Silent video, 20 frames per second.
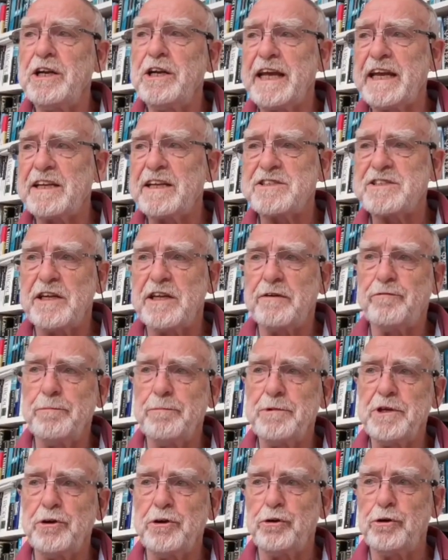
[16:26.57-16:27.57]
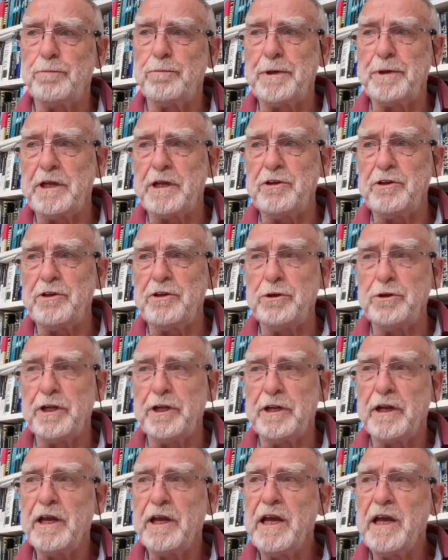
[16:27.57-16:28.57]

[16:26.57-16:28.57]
exit from the European Union,